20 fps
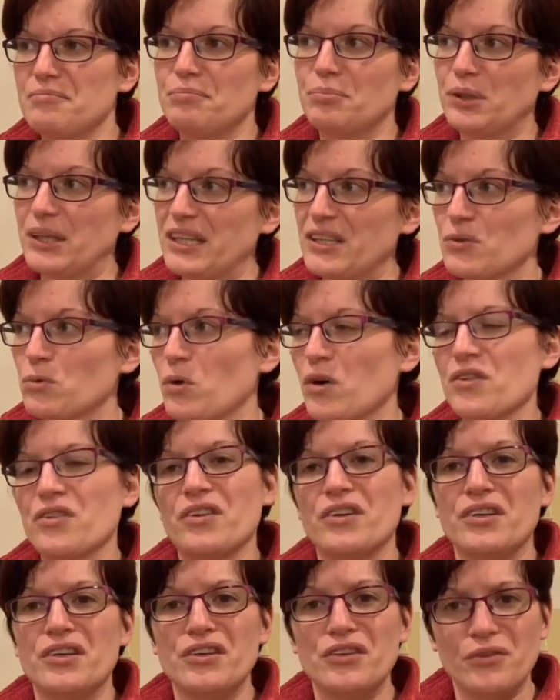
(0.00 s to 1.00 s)
But it's one
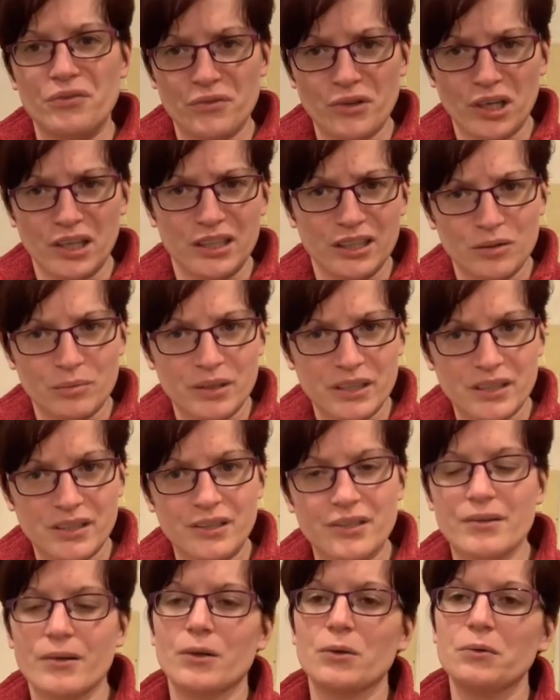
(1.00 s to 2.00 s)
that you've got a little bit of
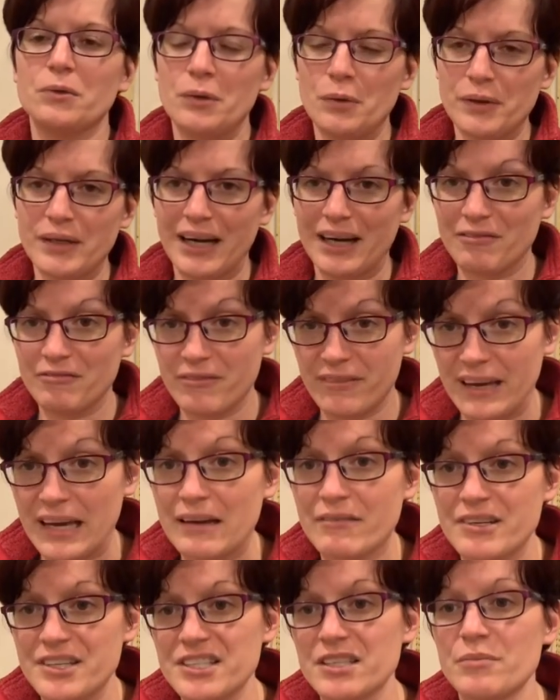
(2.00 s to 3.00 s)
control. You can
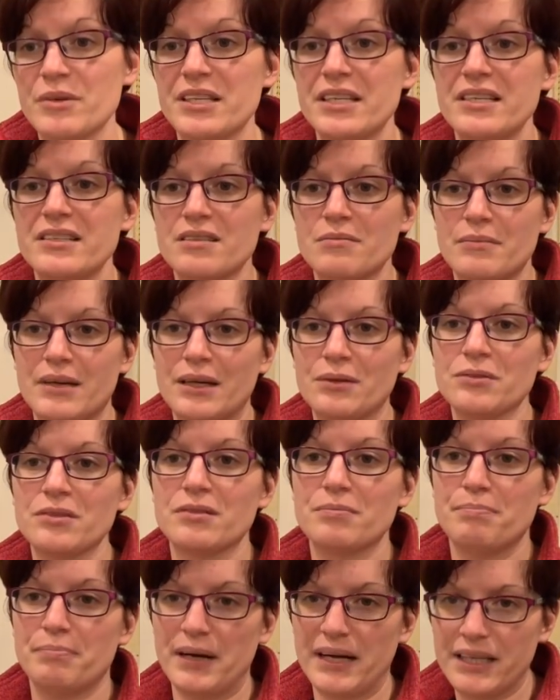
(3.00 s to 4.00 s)
vary some of these
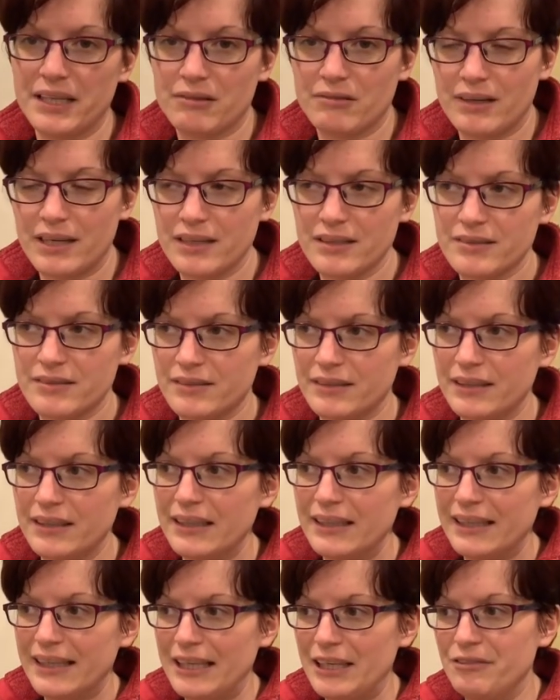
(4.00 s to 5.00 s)
amounts by the rats.
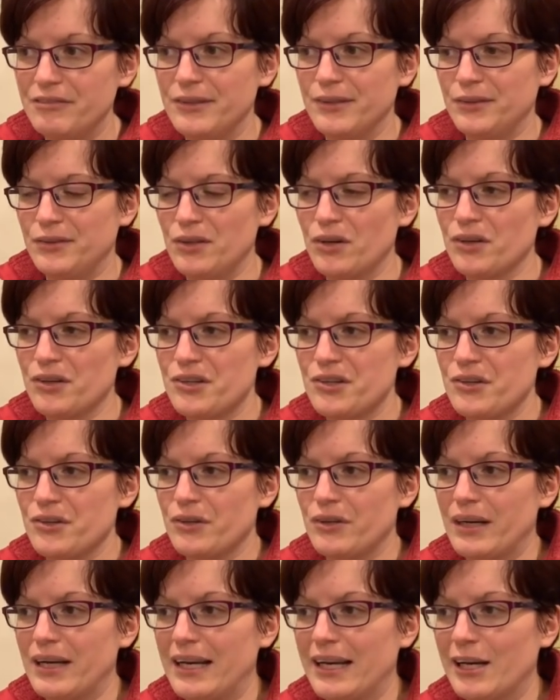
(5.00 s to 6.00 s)
If you're not
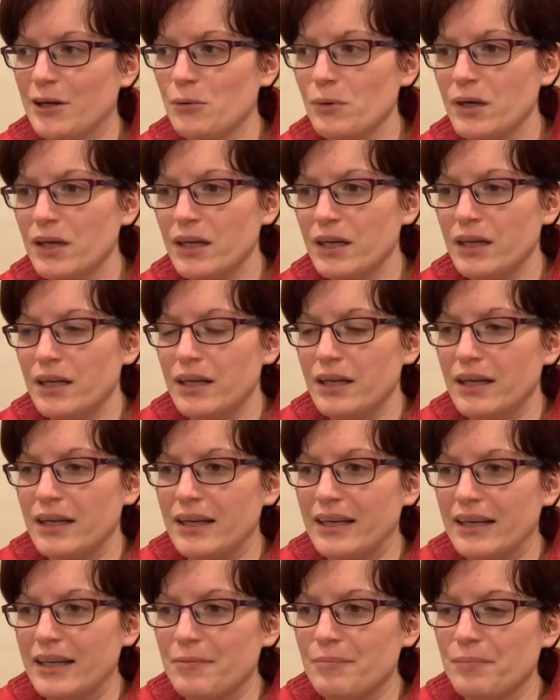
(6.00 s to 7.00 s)
sure how,
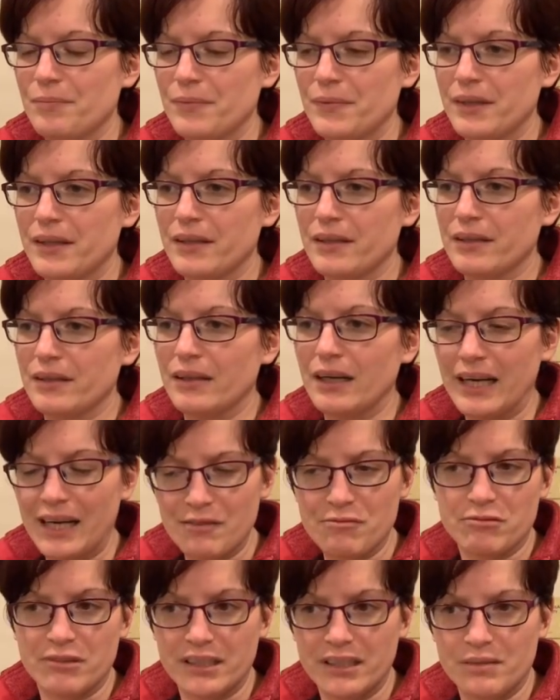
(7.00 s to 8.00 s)
I
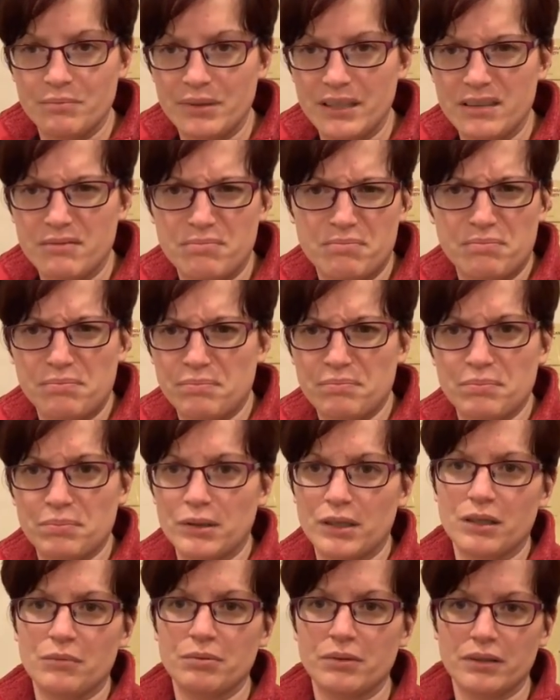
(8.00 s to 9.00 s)
have written a big
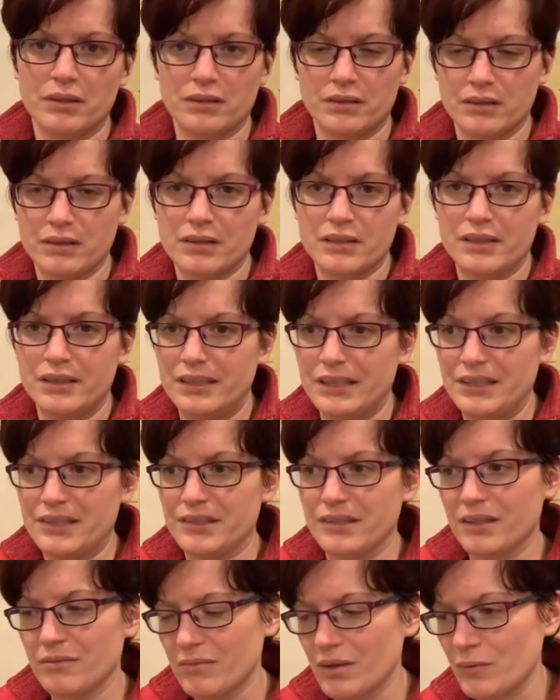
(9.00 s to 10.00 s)
blob on
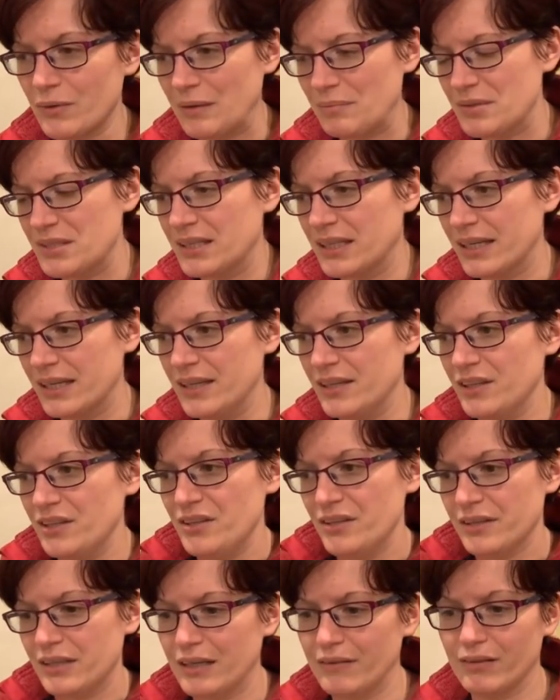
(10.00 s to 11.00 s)
condition on my website that
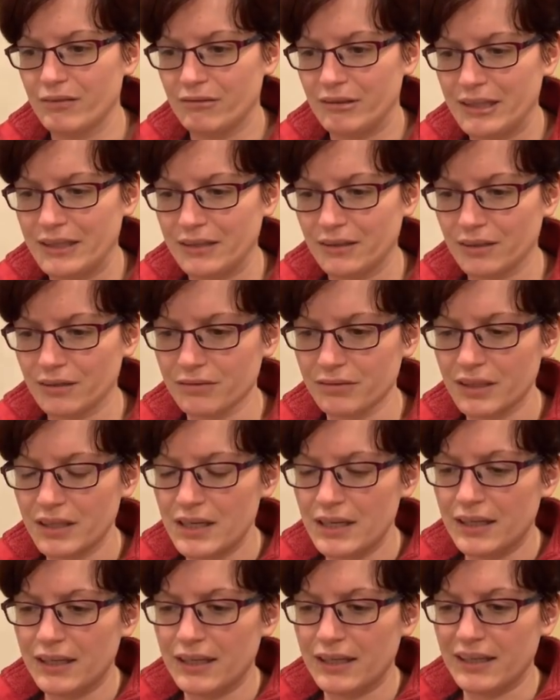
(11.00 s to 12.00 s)
you can have a read of.
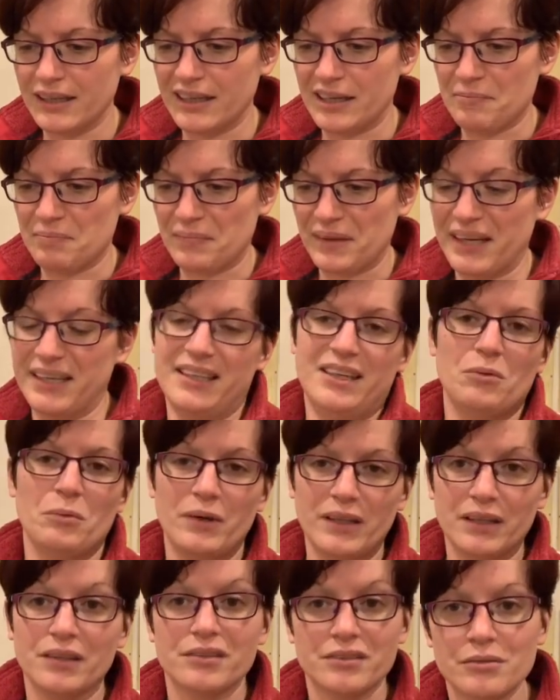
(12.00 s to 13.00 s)
And I
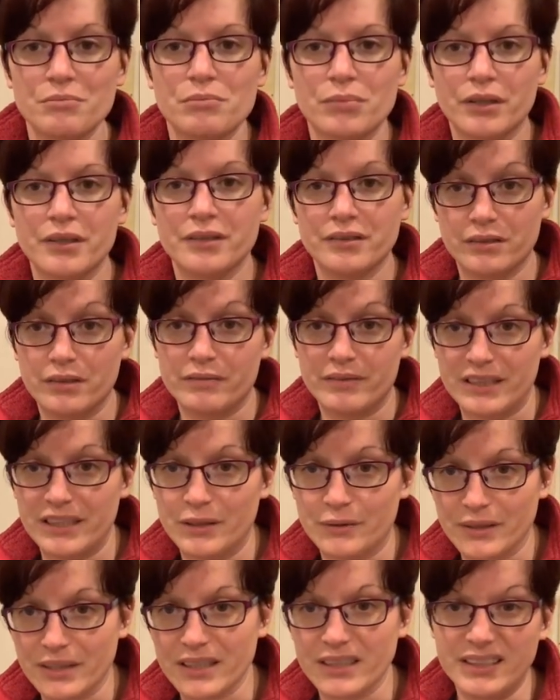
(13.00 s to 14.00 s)
will at some point do a
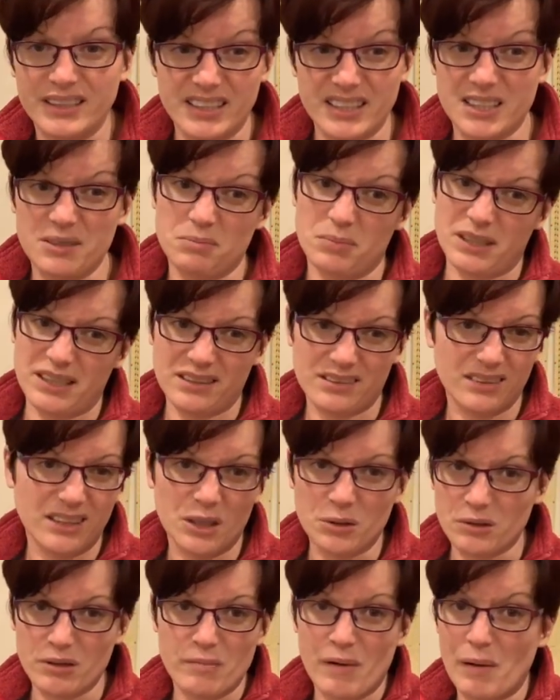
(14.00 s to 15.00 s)
video on condition, but it's
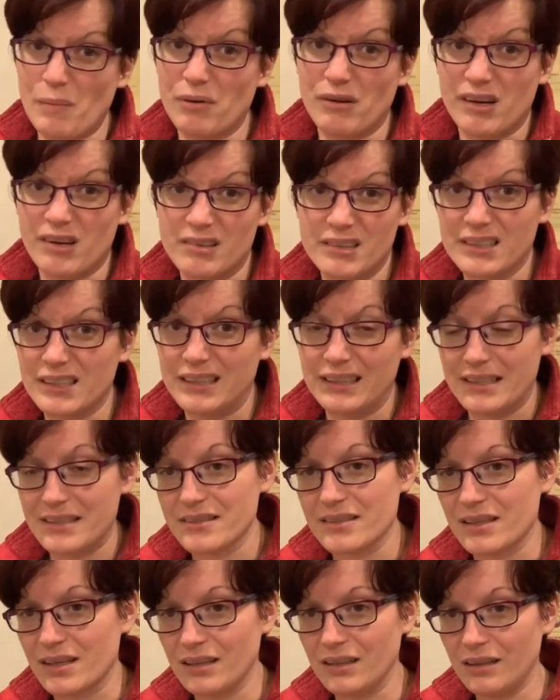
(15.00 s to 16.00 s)
lower in my priority list
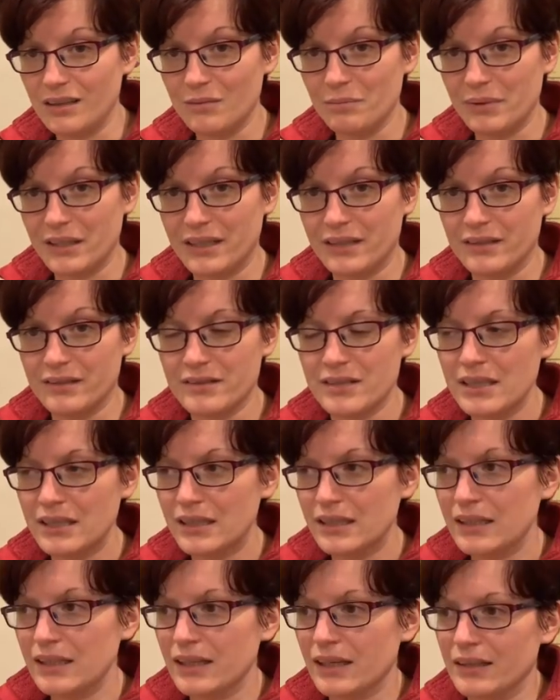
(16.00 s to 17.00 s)
than a lot, because
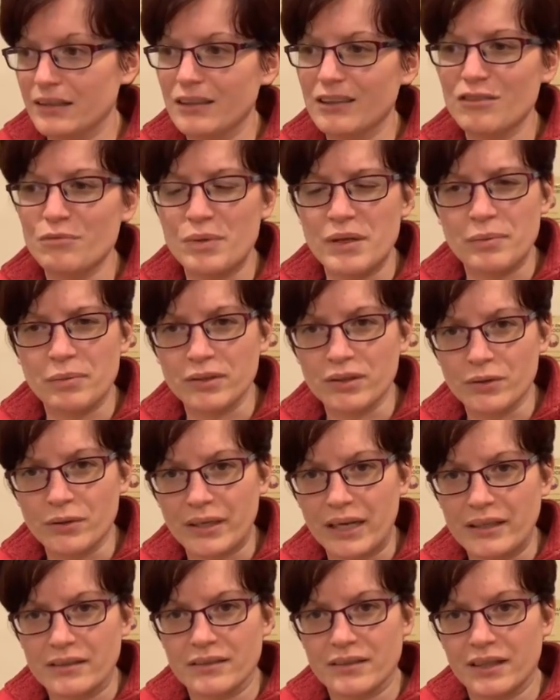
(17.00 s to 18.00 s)
a lot of people don't
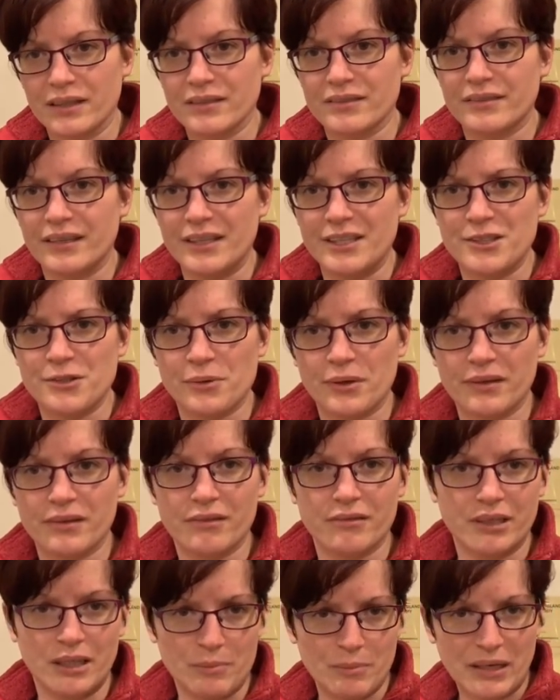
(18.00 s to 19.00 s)
get to that stage where it
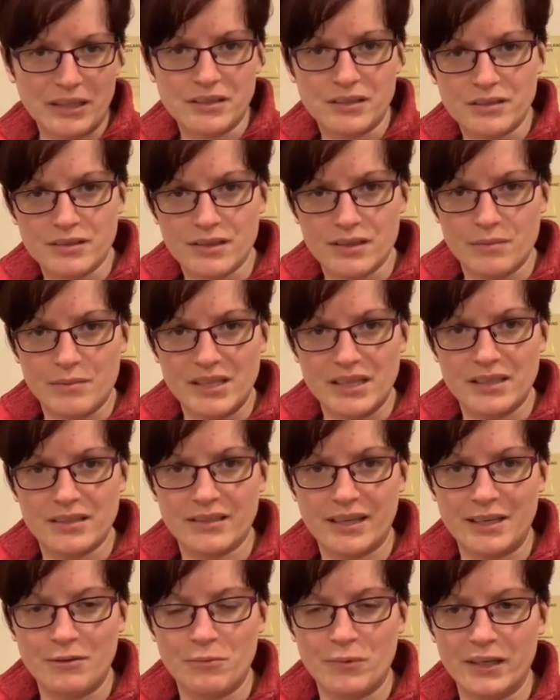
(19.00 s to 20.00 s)
really matters to them in the
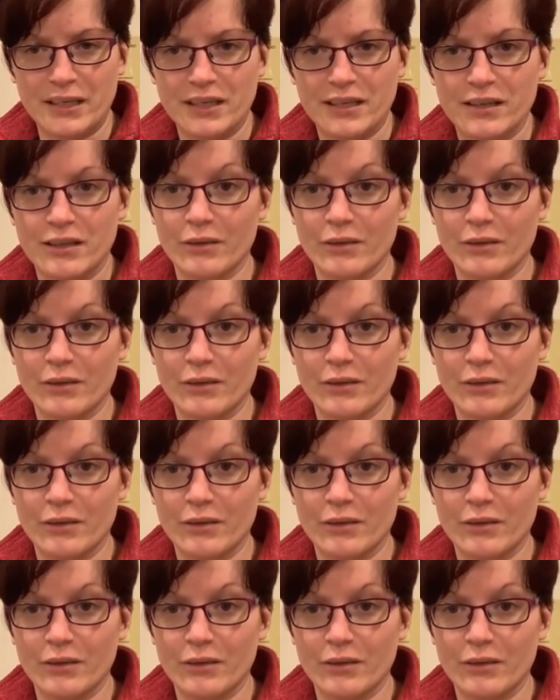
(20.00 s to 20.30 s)
same way.